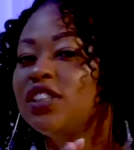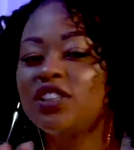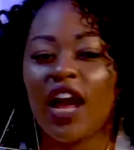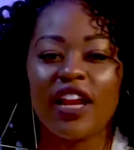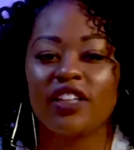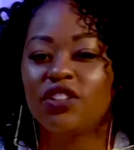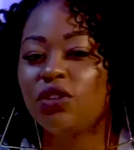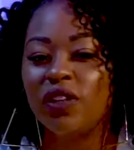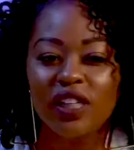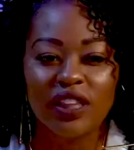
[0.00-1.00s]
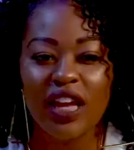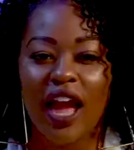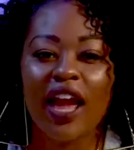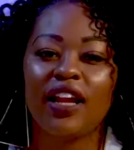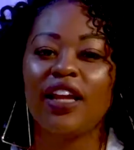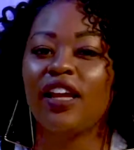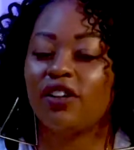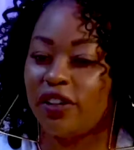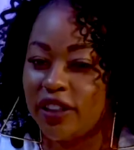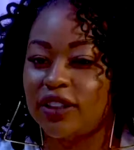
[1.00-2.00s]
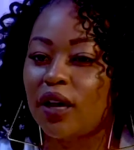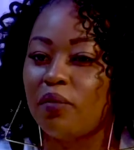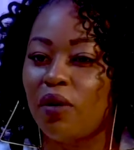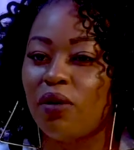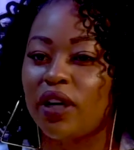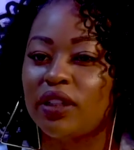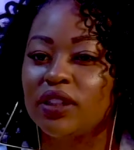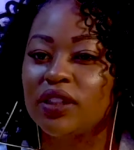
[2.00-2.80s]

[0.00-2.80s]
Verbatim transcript: try to do anything, I had to get Chris on board,